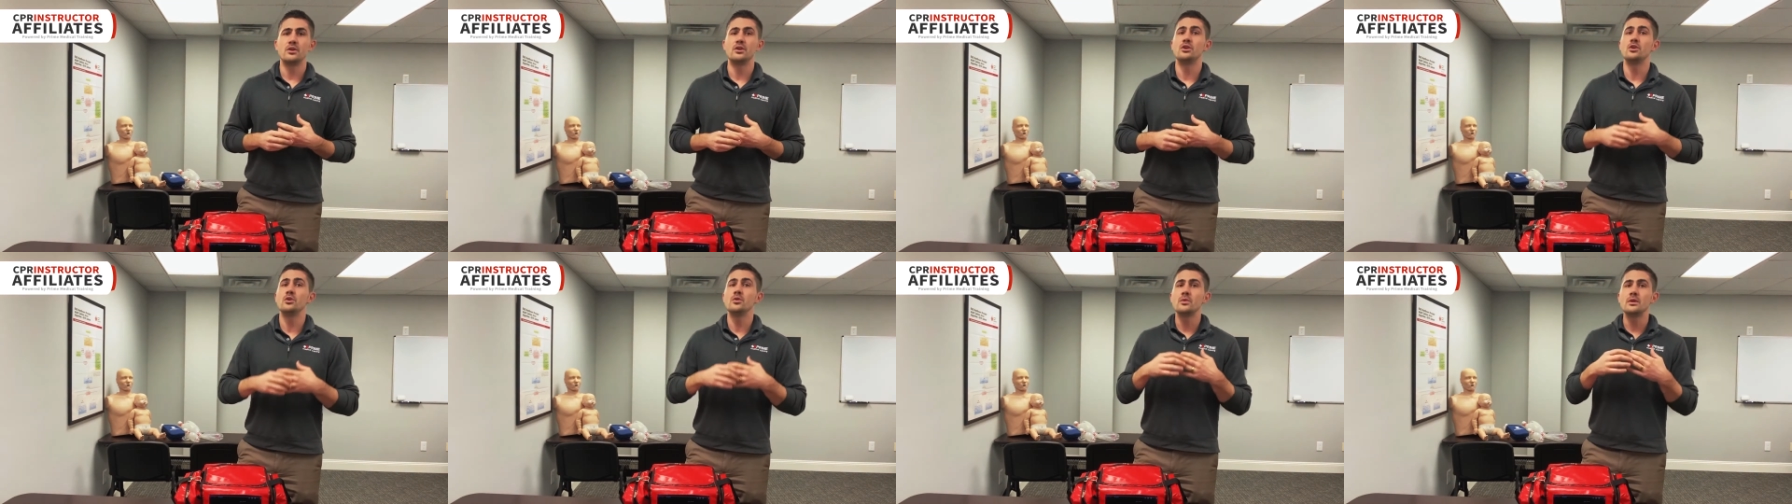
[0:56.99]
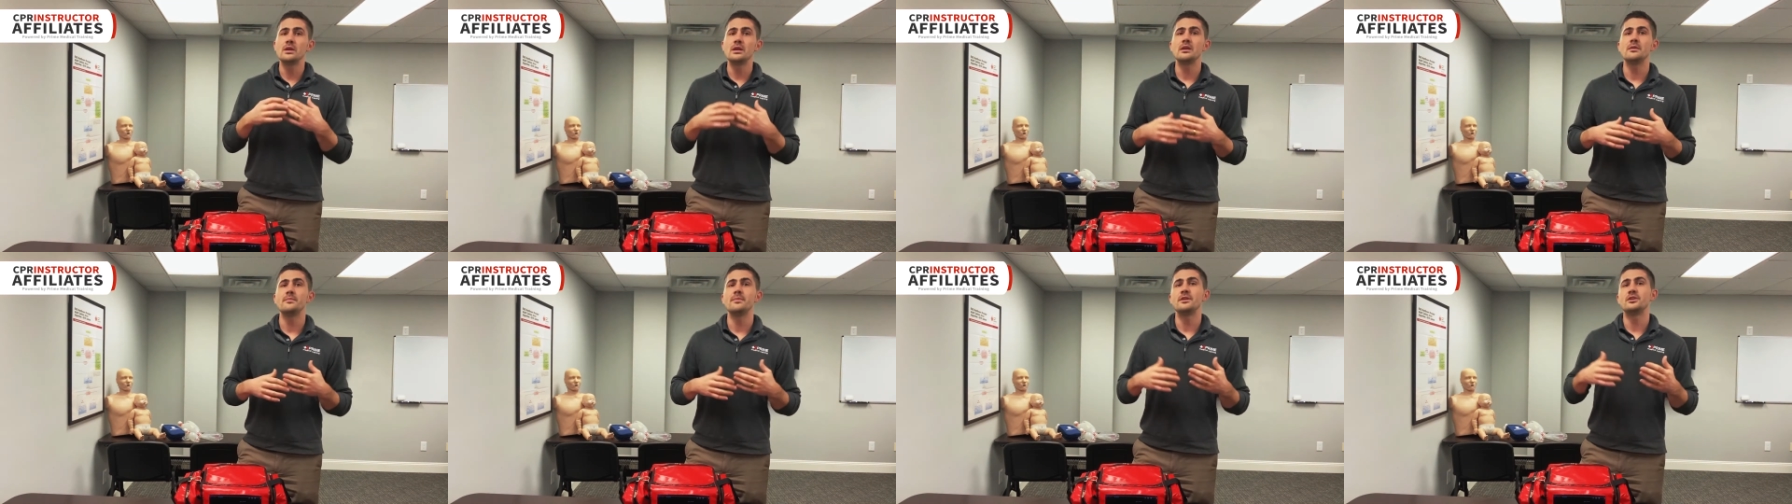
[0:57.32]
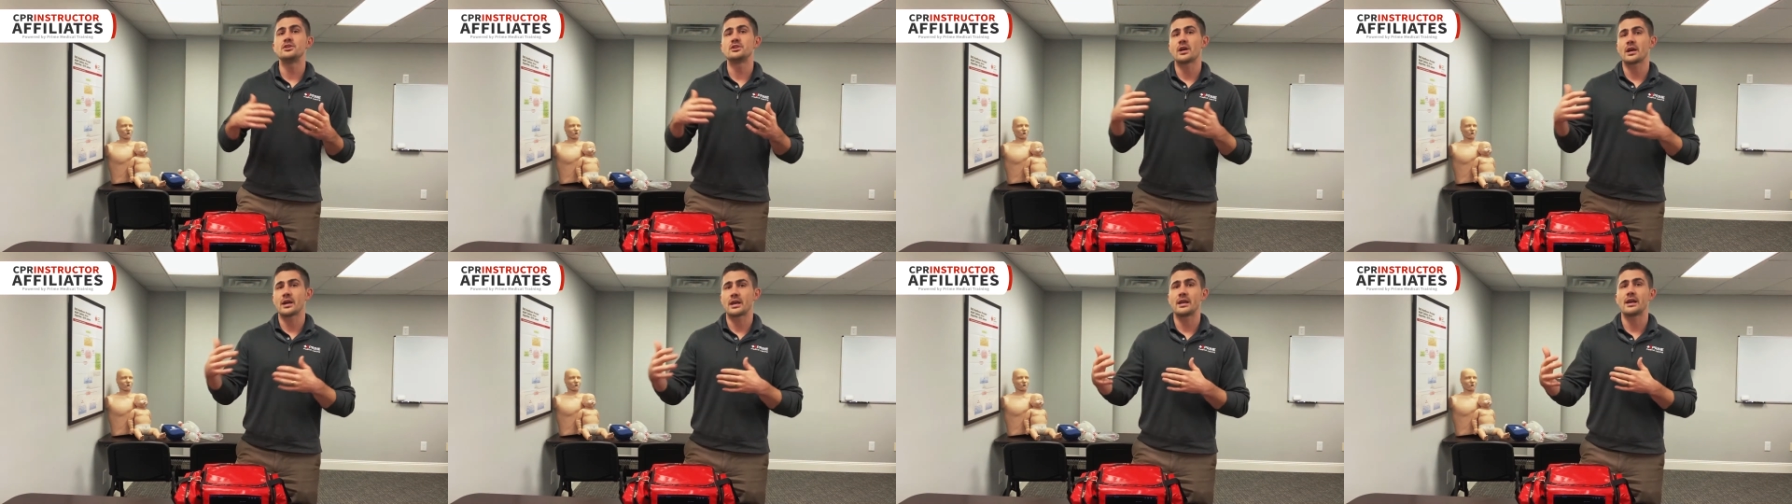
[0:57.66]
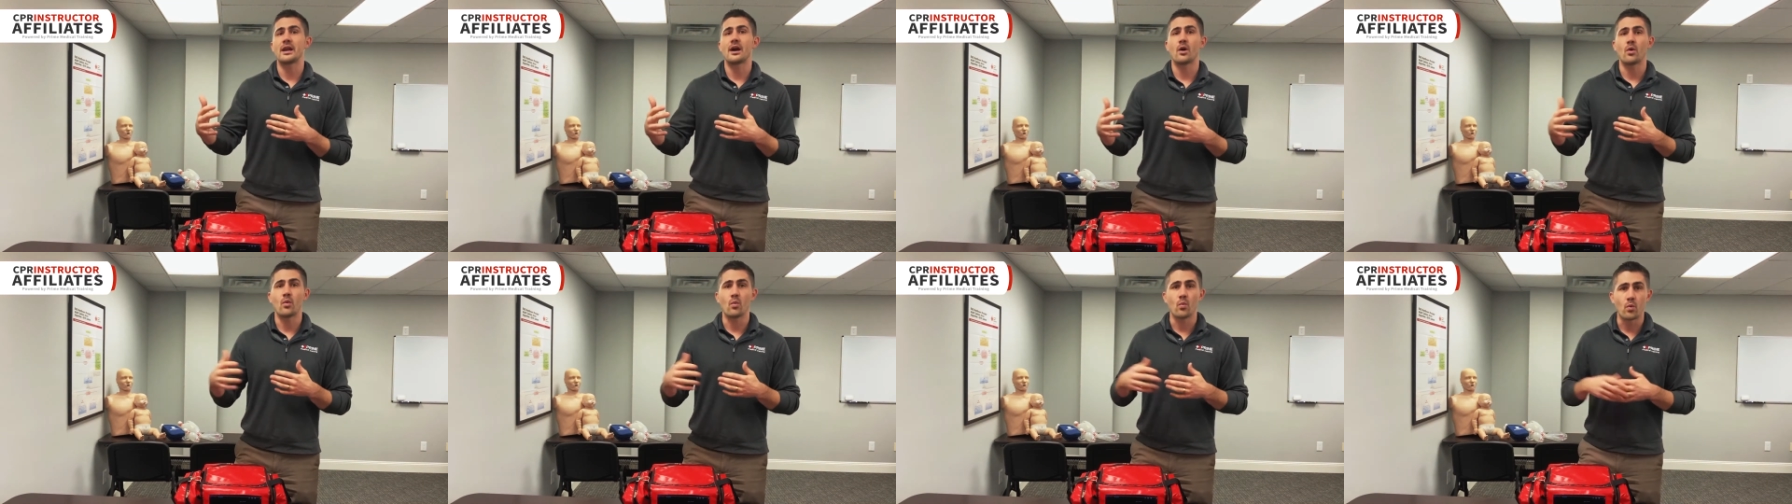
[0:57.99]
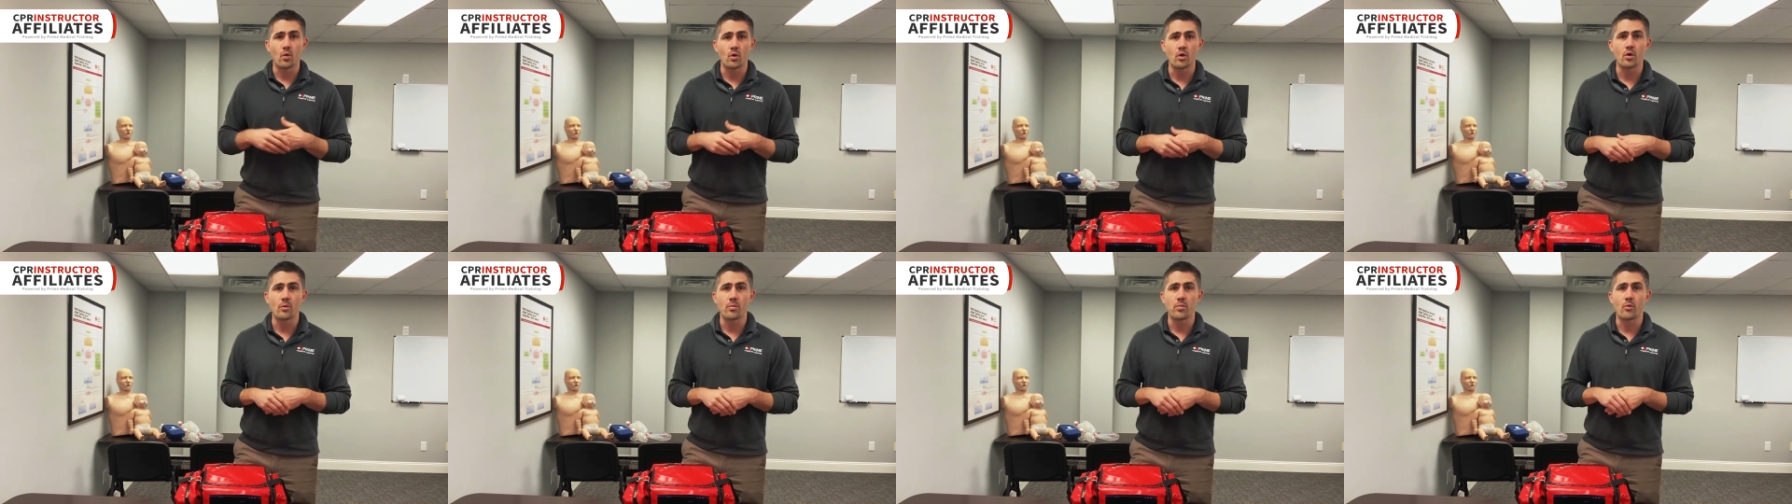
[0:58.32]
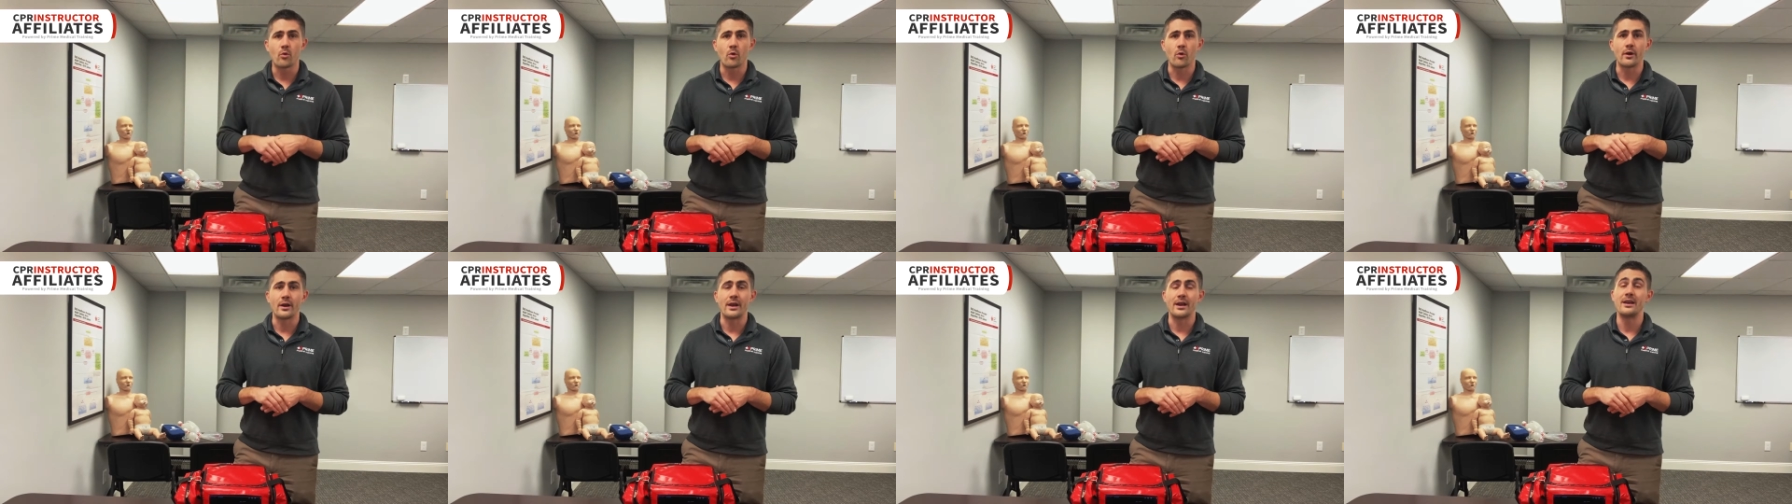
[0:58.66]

you need to be checking out WorldPoint.